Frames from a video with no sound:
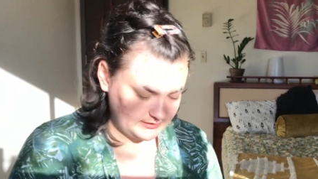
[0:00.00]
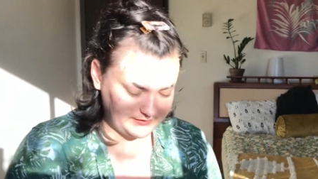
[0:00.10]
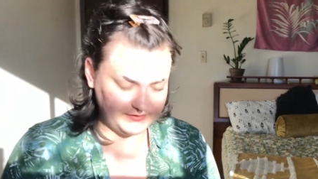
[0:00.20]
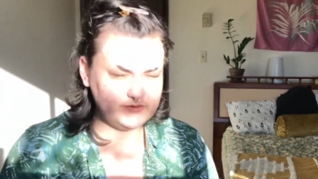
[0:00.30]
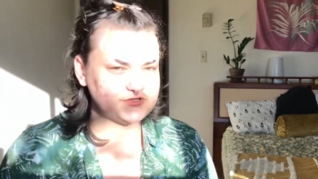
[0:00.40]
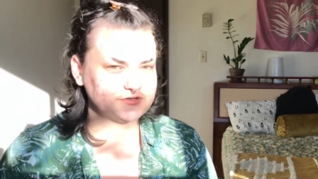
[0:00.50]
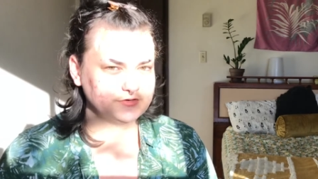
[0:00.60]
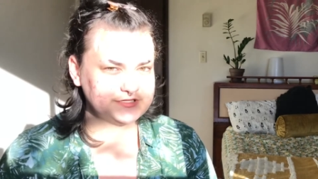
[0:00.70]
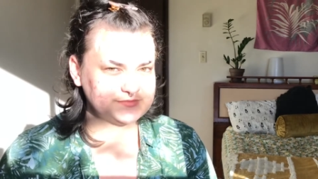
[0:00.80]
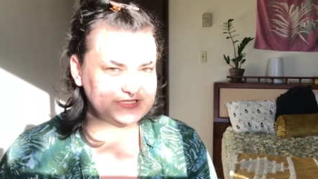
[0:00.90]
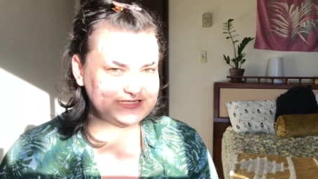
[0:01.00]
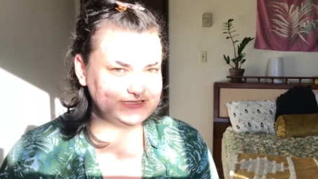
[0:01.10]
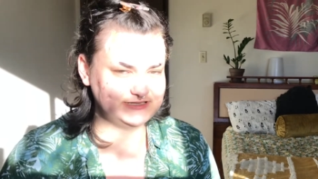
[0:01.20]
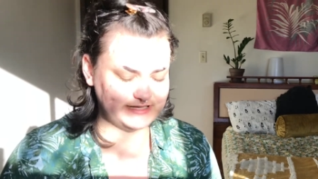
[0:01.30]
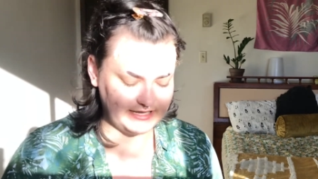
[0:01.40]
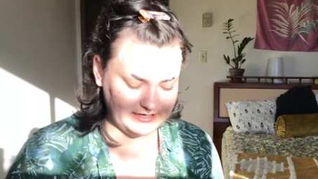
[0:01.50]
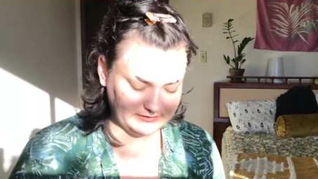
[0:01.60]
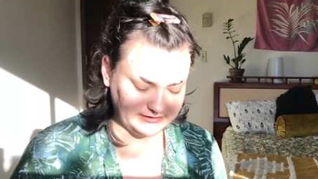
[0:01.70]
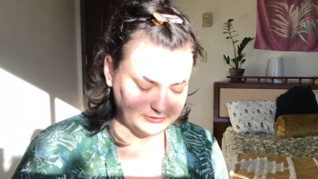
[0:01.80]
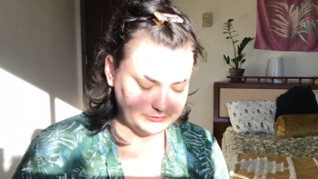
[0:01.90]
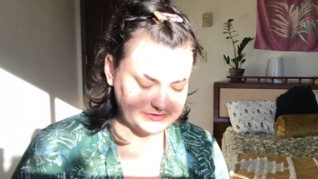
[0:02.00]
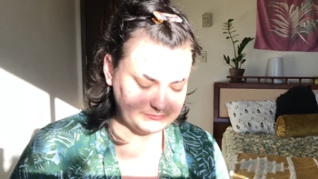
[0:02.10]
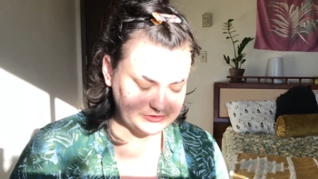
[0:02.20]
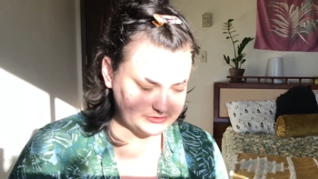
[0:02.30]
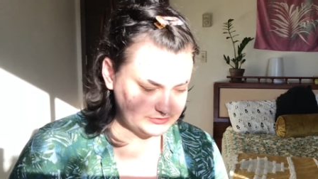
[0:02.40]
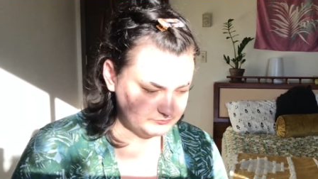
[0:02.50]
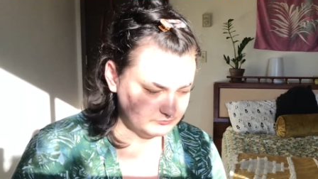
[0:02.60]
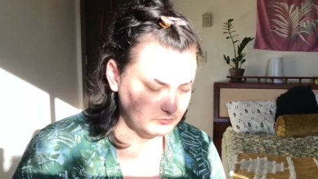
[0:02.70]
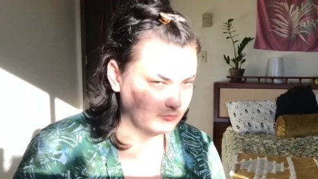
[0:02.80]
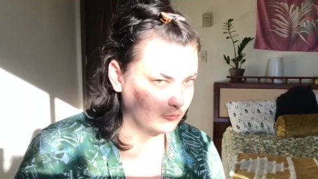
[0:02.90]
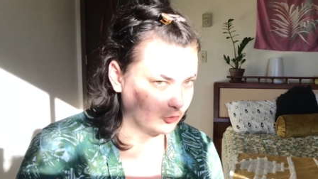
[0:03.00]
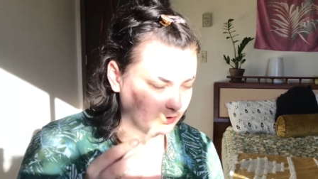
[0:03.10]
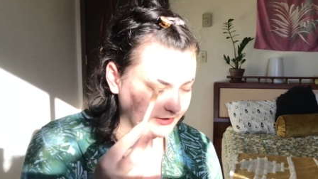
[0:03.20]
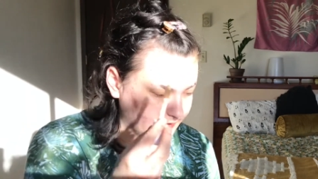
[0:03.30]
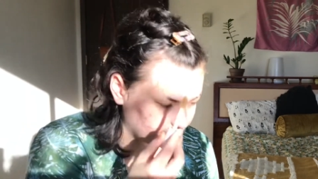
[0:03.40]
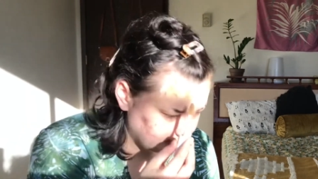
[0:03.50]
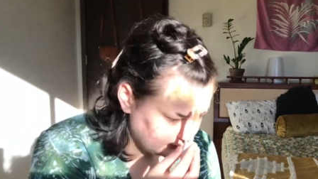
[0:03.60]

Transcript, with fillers: think it was Christmas Day, like Christmas morning.